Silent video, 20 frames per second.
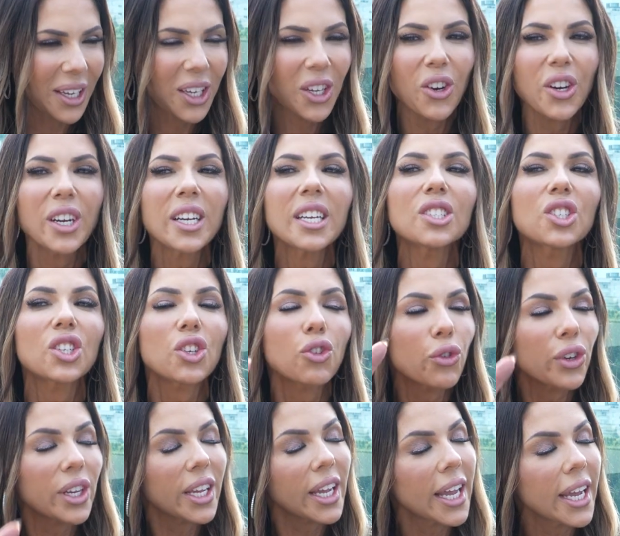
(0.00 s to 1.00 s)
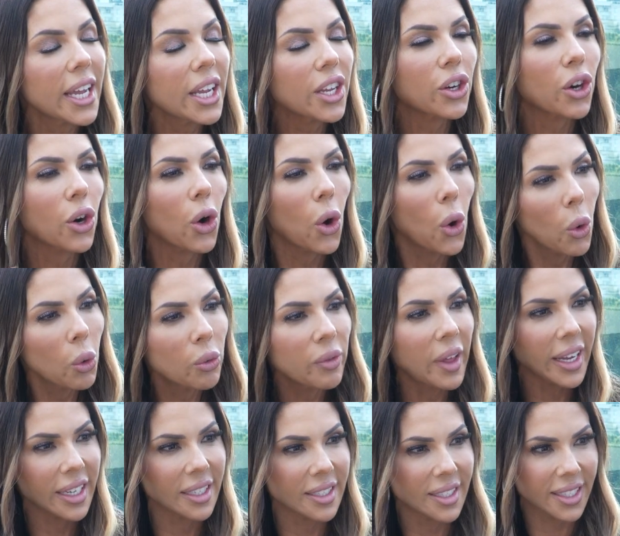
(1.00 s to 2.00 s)
Like, you're going to create your own
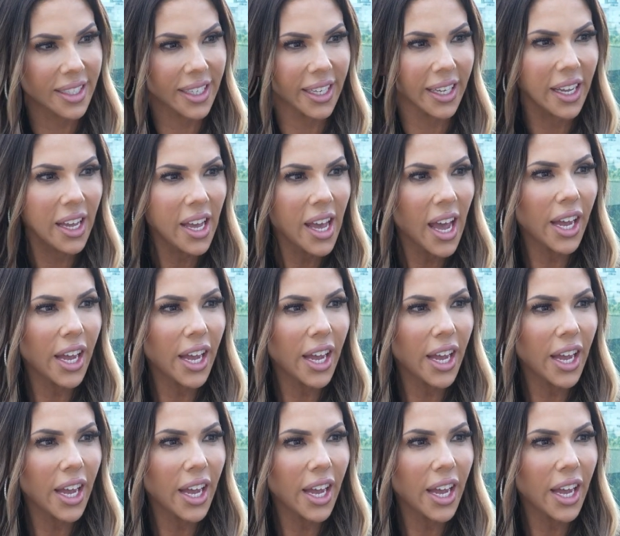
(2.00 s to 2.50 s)
legacy,